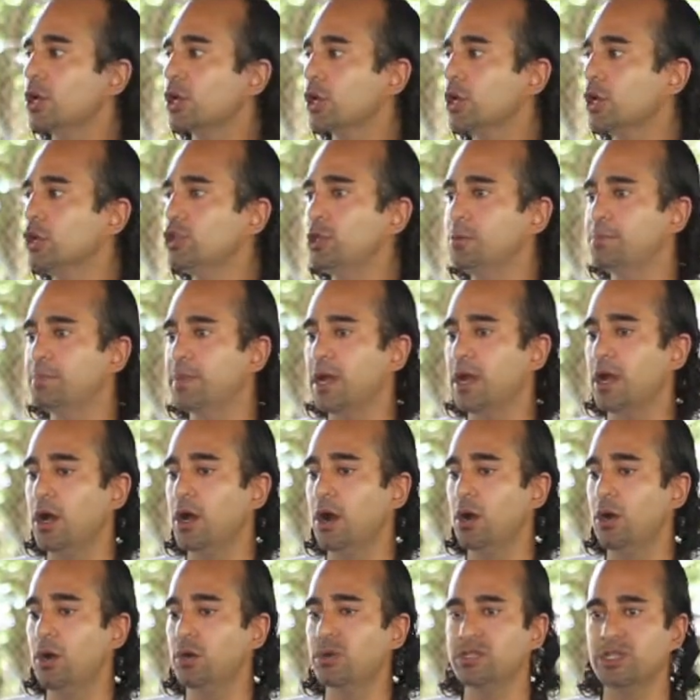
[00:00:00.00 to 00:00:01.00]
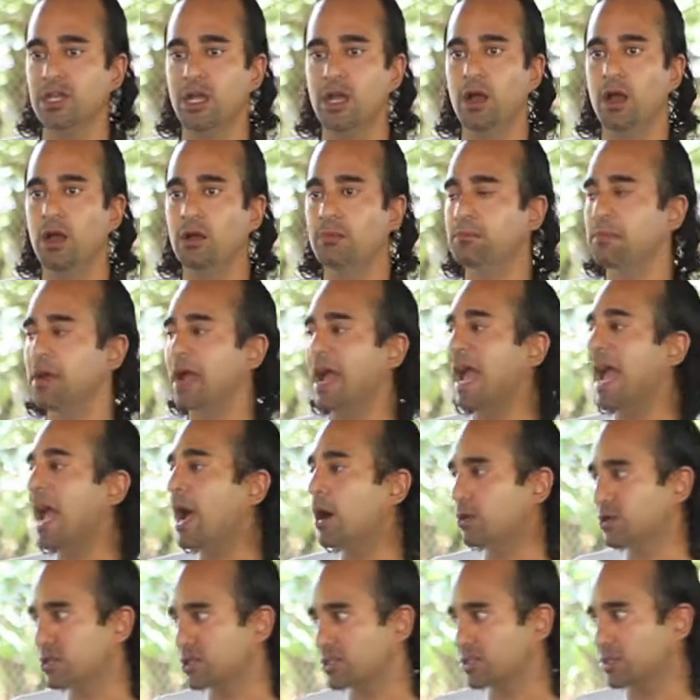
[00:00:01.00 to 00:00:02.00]
could you build a
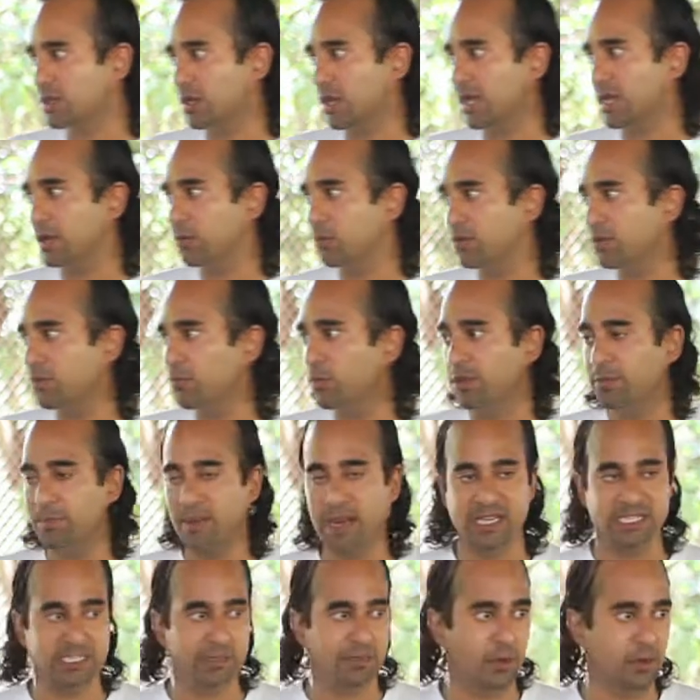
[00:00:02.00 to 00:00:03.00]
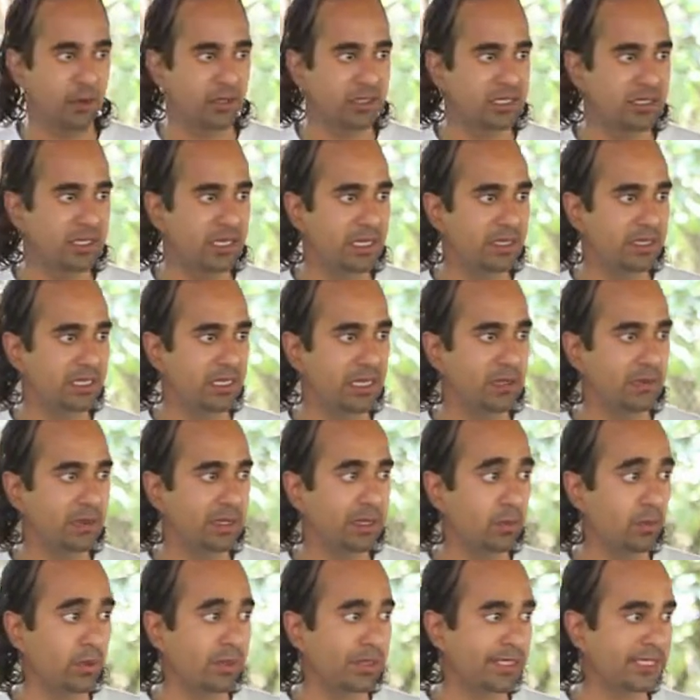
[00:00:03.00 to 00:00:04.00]
house like with plastic bottles
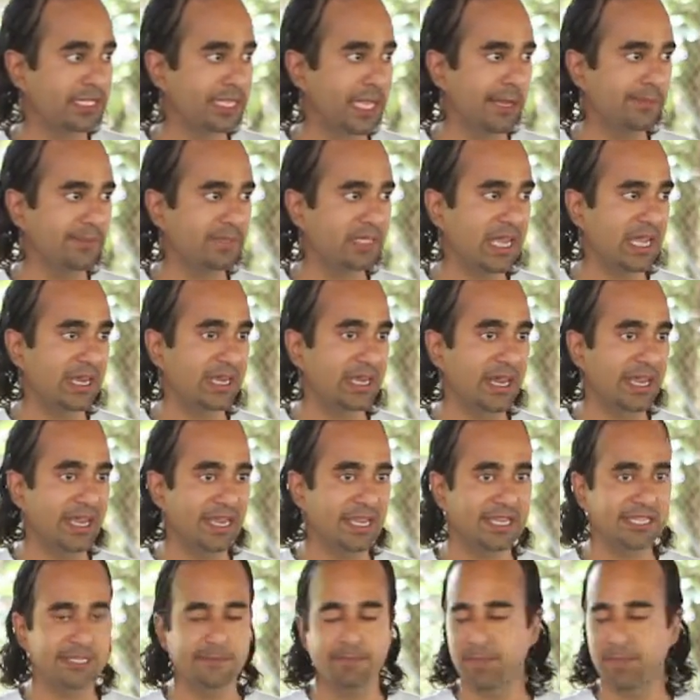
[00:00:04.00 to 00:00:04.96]
with the same technique?